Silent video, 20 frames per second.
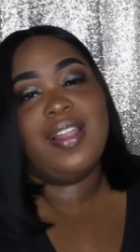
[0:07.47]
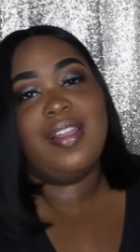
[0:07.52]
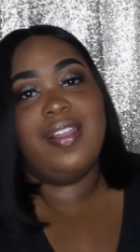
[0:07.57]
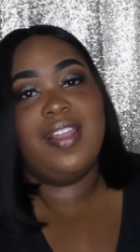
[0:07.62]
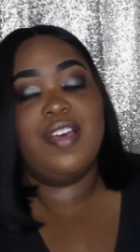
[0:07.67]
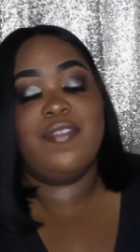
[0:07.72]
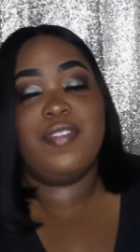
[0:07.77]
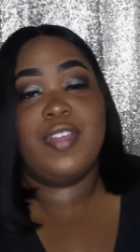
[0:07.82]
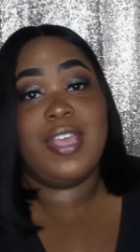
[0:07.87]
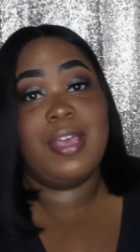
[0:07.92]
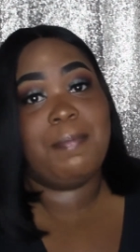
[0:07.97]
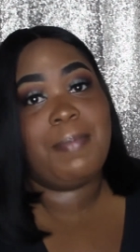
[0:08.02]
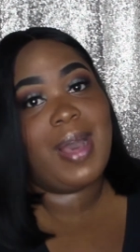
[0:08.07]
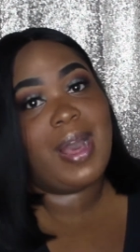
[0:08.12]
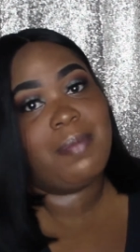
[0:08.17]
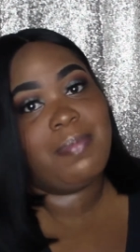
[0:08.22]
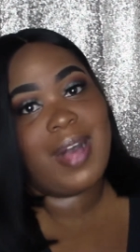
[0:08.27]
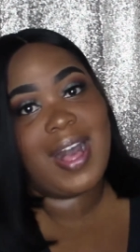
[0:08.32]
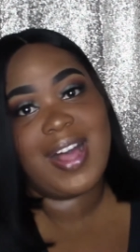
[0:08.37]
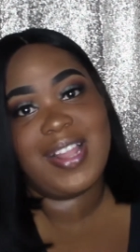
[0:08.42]
Love and Hip
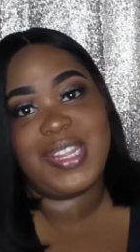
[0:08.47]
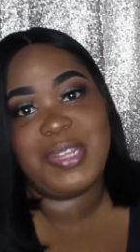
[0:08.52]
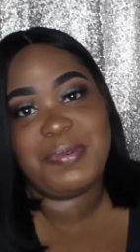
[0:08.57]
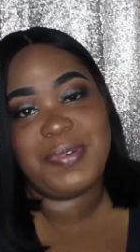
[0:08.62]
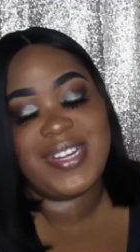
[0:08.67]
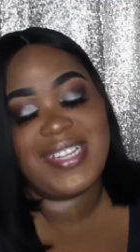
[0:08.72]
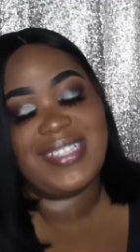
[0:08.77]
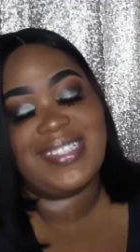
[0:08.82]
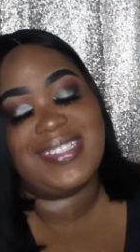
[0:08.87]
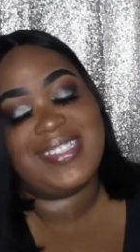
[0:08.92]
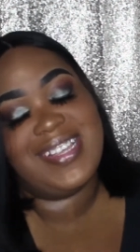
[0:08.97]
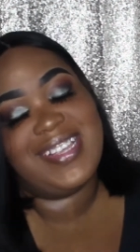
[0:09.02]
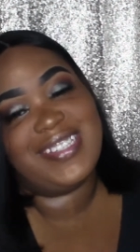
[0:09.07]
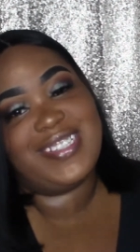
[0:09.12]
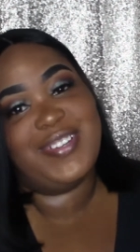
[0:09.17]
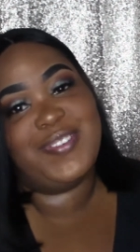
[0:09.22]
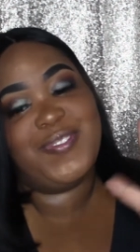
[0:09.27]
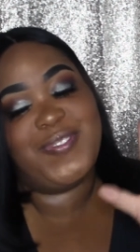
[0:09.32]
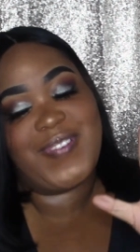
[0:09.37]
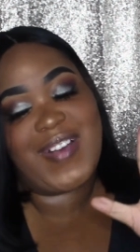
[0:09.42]
Hop Hollywood
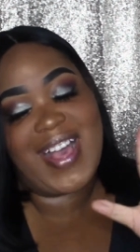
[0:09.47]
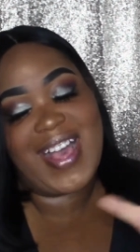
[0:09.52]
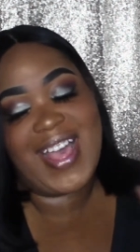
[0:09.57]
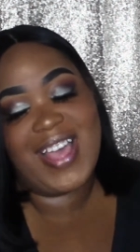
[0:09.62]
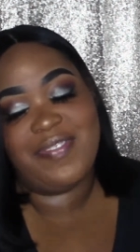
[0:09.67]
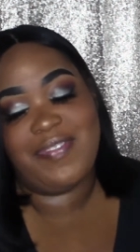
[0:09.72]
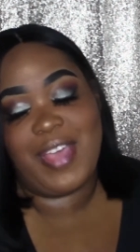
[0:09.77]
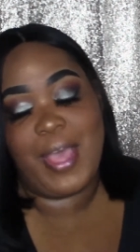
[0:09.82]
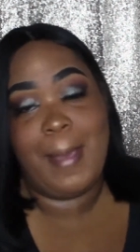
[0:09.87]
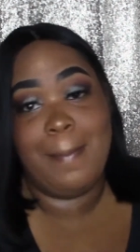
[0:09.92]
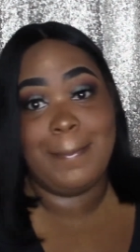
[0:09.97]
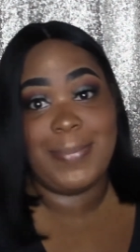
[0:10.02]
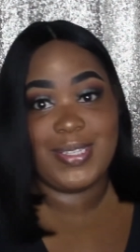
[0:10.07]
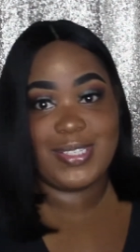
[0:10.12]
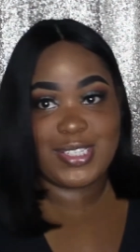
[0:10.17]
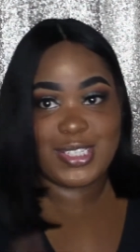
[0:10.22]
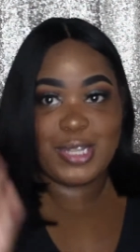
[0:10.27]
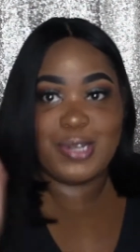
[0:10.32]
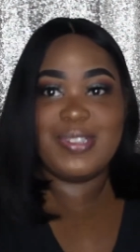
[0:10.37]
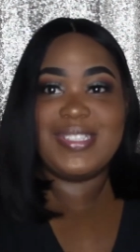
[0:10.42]
Season 5
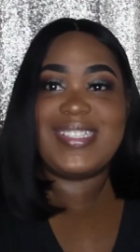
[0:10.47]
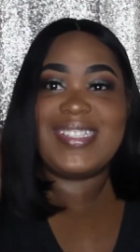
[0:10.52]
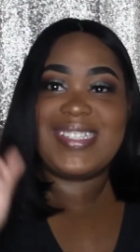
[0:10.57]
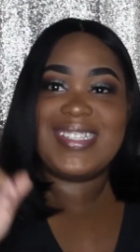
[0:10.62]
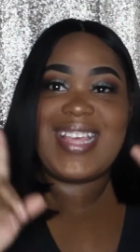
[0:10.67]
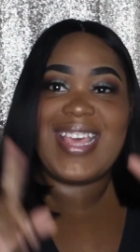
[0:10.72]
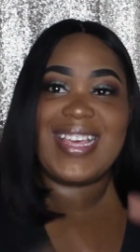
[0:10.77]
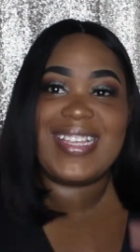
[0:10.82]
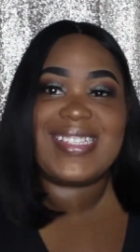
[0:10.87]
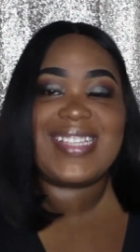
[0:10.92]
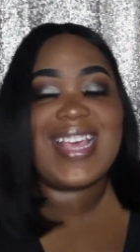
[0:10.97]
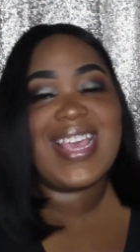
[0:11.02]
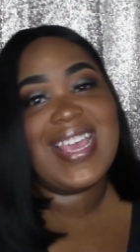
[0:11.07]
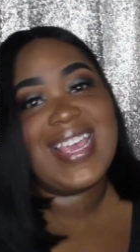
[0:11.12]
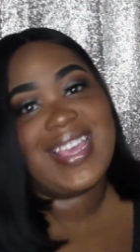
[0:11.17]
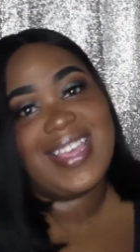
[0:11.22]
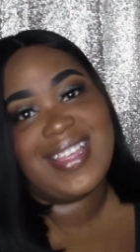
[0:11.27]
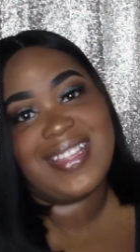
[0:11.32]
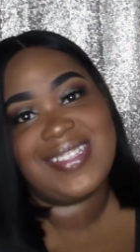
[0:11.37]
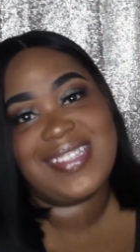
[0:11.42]
Episode 6
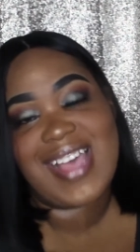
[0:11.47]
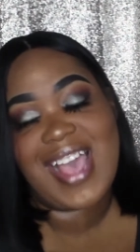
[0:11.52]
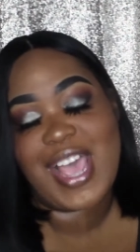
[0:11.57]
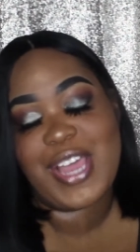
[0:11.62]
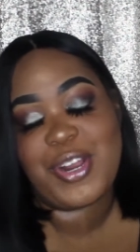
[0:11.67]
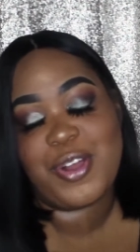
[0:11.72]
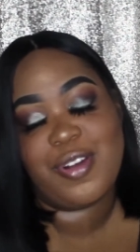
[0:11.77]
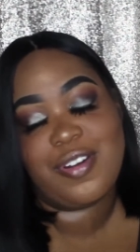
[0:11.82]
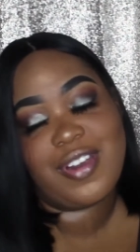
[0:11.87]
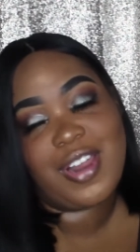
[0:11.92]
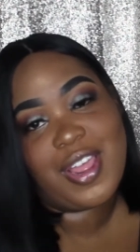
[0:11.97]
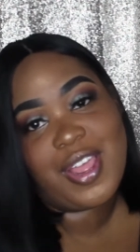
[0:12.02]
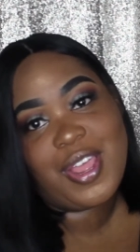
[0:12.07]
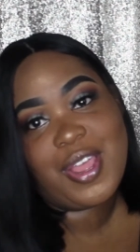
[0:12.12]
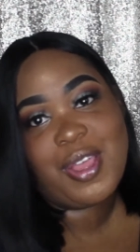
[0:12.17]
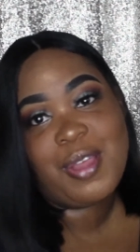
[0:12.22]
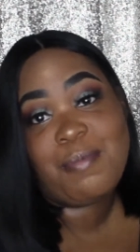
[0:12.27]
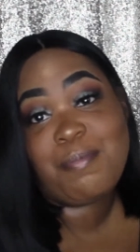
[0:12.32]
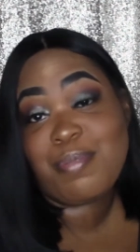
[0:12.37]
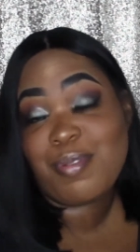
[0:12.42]
entitled
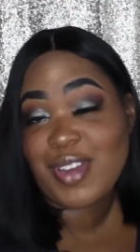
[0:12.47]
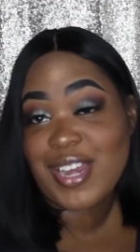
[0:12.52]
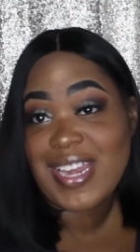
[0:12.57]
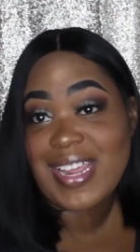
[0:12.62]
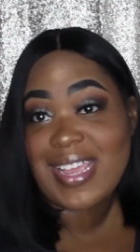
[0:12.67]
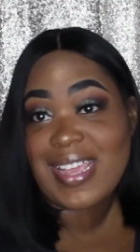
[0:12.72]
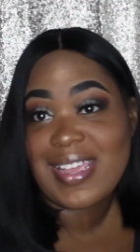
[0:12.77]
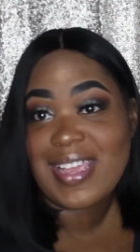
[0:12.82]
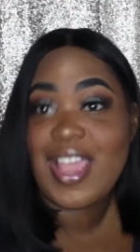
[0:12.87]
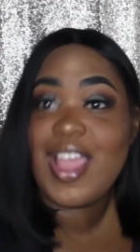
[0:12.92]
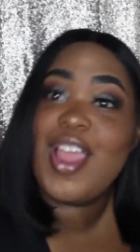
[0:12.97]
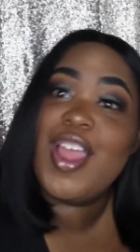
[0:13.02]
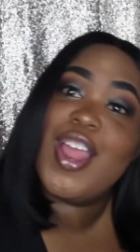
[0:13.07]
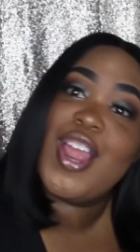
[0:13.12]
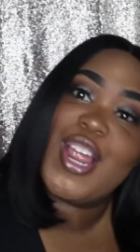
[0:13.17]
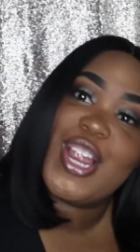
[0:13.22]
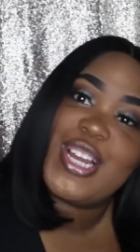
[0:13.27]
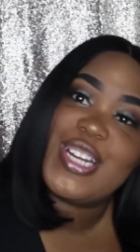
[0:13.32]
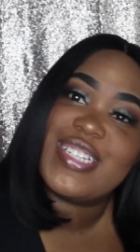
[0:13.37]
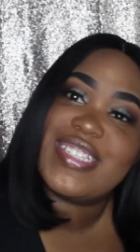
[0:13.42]
Pretty
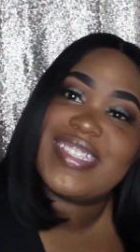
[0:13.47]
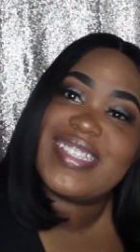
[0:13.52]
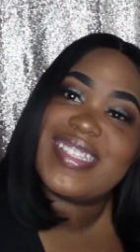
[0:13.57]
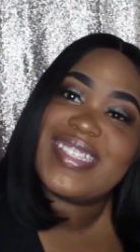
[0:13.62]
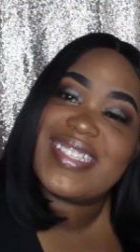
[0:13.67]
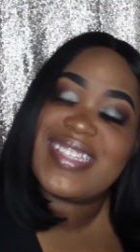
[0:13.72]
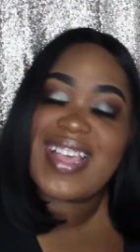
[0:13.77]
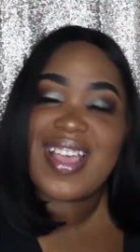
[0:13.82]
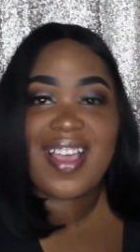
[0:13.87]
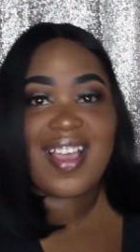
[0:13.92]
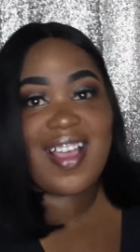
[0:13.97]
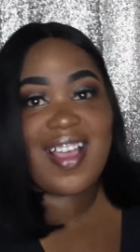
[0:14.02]
Hurts.